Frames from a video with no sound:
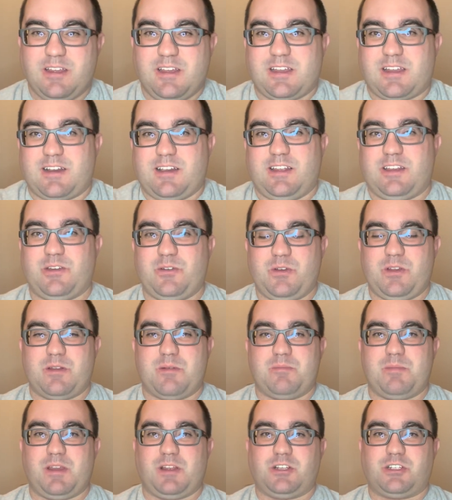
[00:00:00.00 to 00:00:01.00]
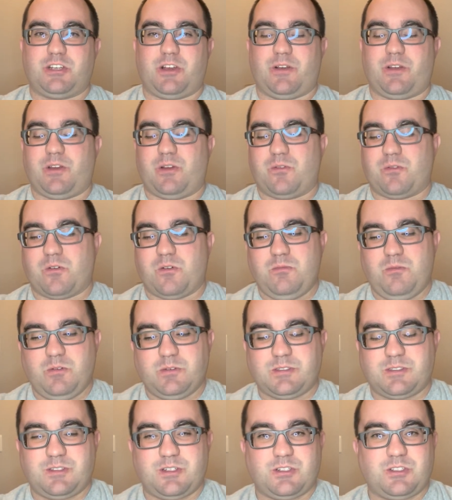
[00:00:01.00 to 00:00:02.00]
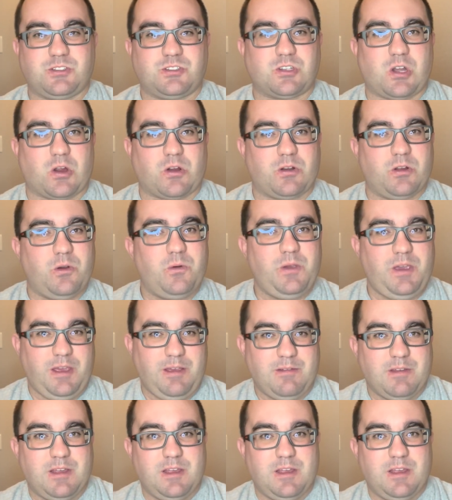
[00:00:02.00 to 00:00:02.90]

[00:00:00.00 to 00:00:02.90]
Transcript: kind of like you're eating a Bing cherry, or almost Luxardo-y.